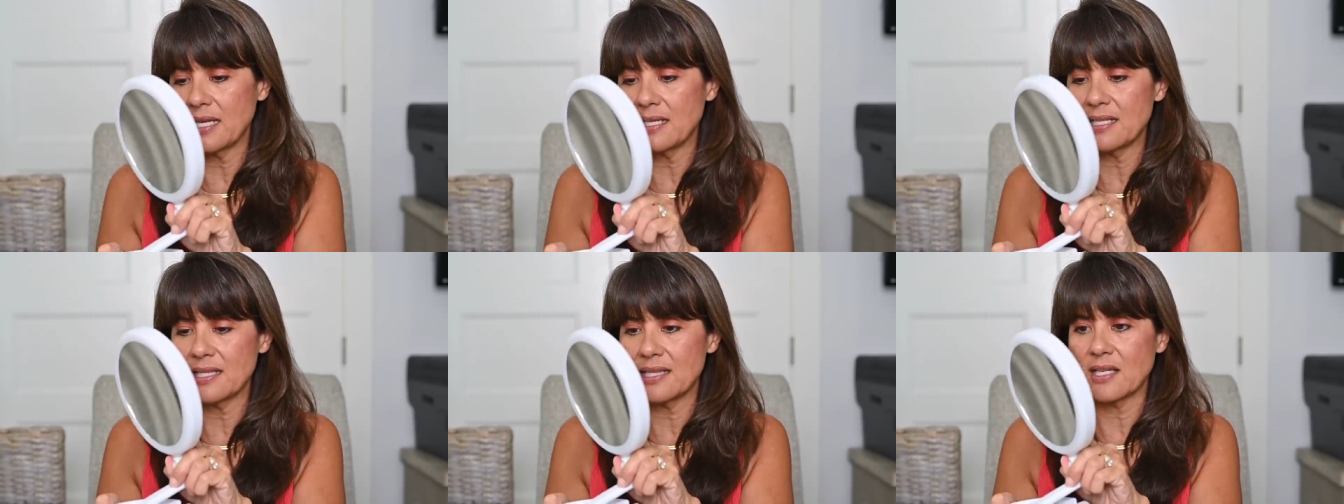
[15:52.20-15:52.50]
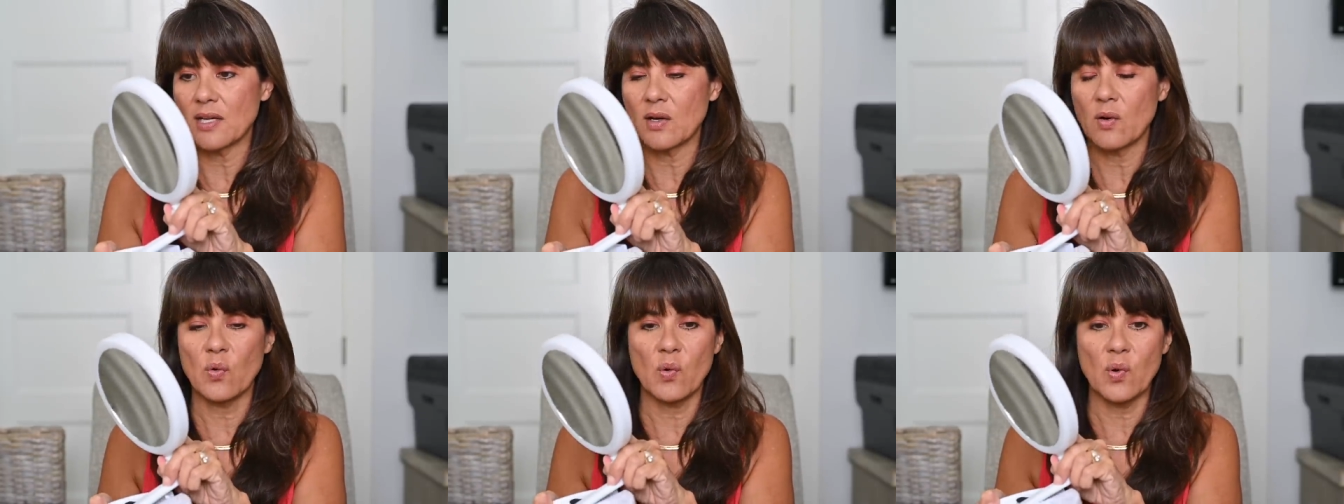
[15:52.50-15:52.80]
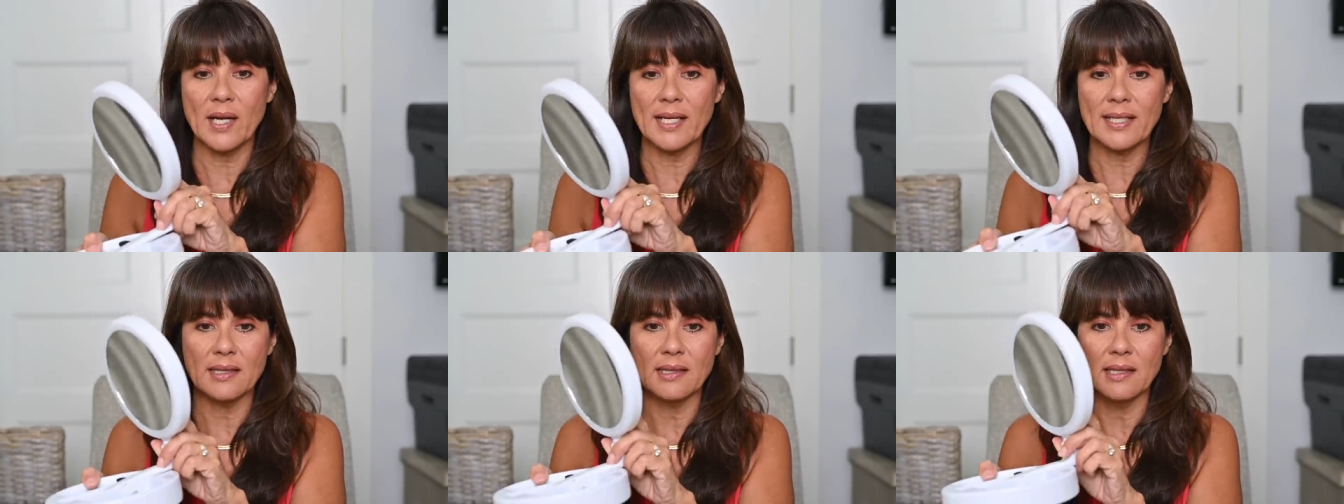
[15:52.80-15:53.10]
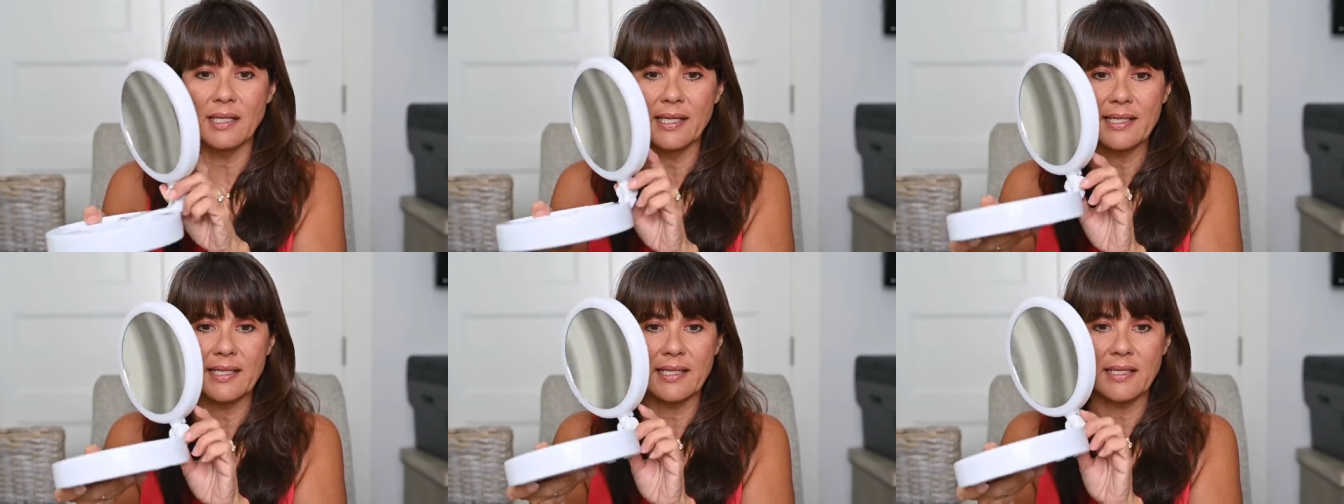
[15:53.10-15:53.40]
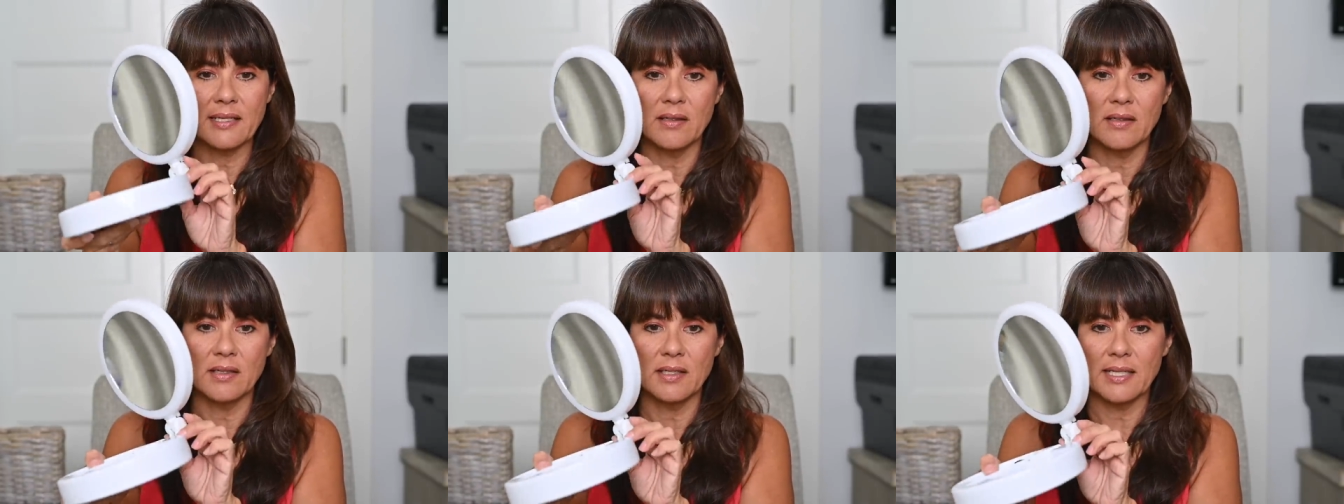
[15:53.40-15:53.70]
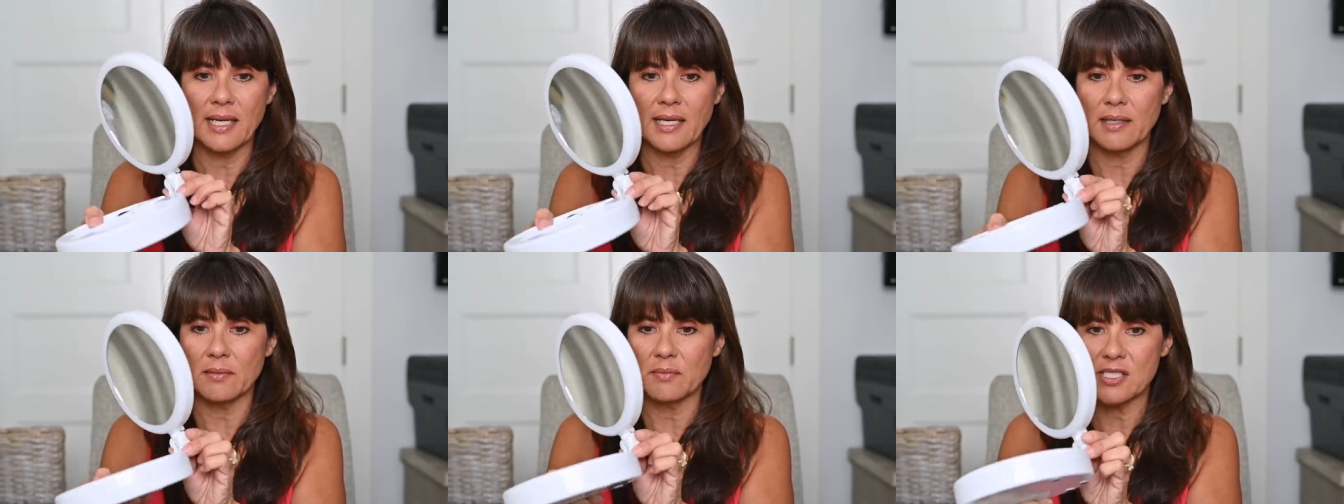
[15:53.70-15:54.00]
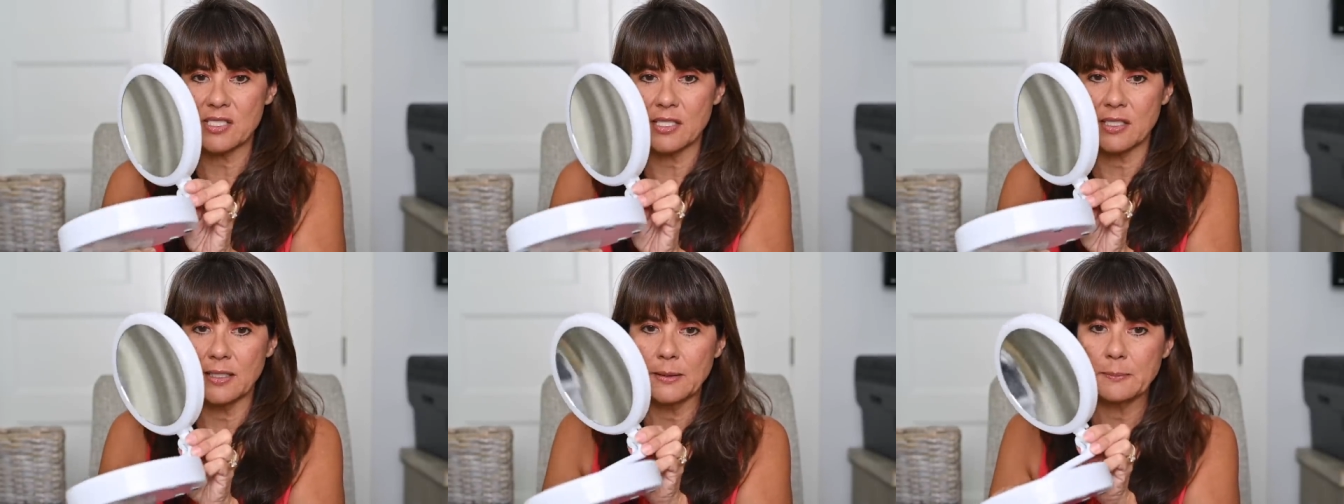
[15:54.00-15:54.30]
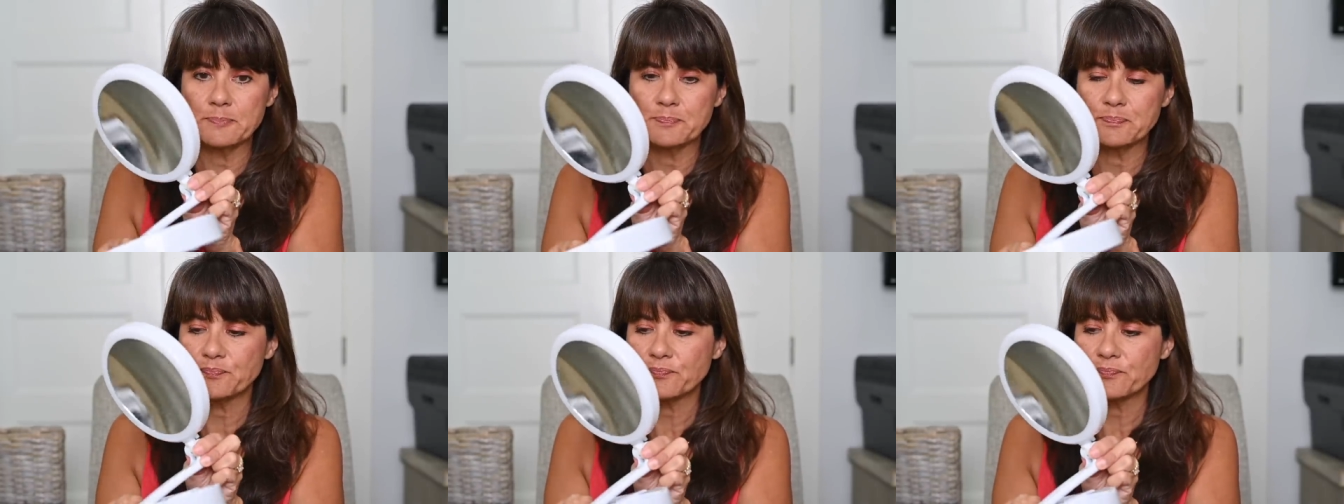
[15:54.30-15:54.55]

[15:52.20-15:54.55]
anything quite like it on Amazon.